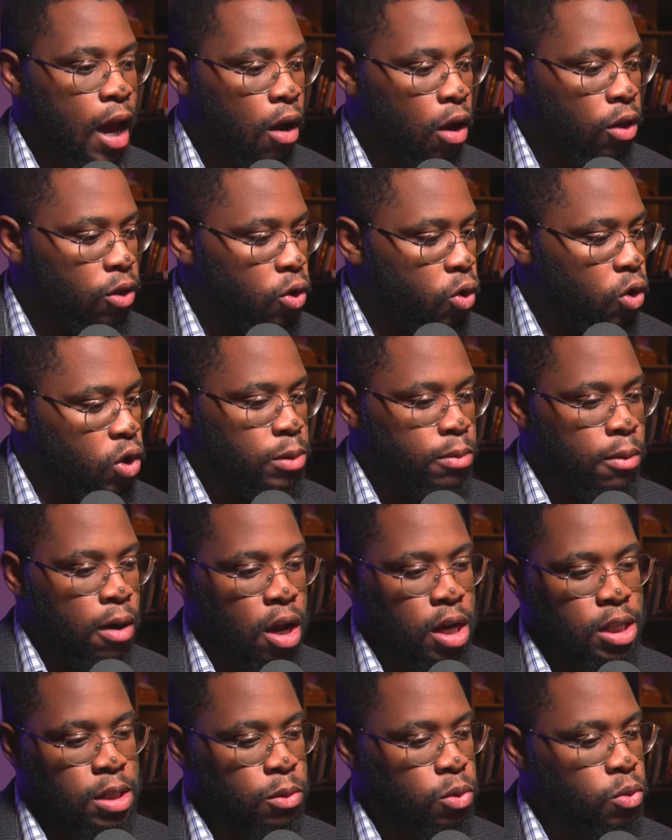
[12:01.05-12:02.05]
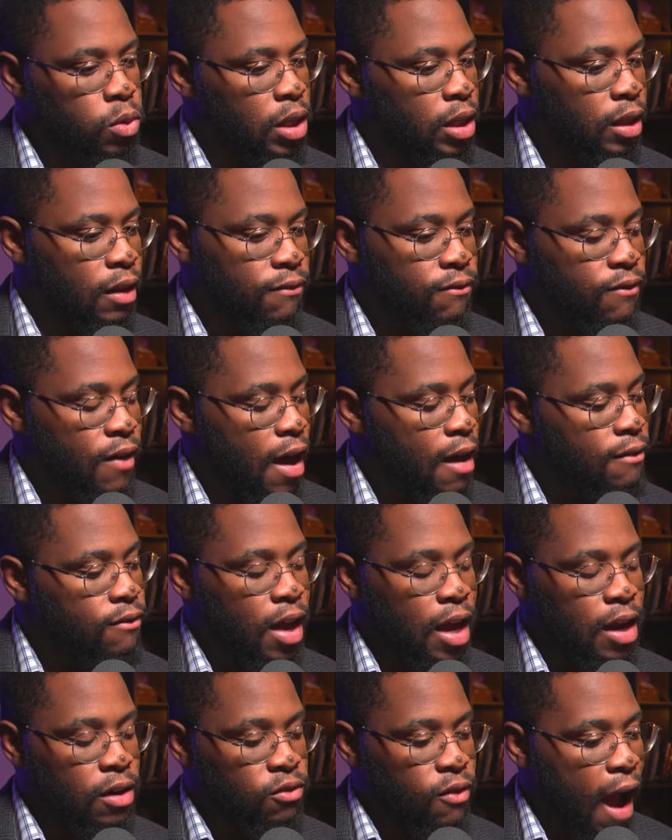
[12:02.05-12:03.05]
and all the correspondence between
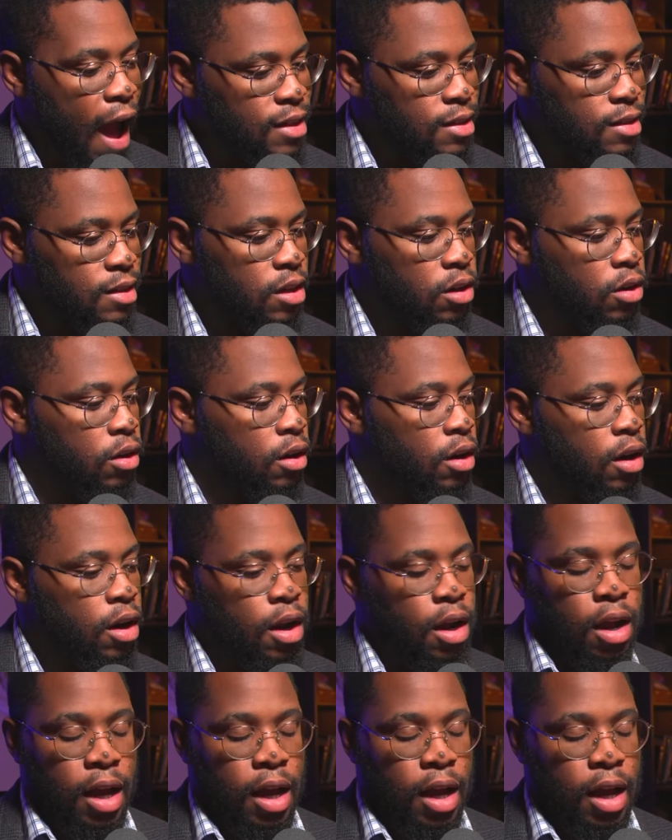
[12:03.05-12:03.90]
Lefebvre and Ratzinger,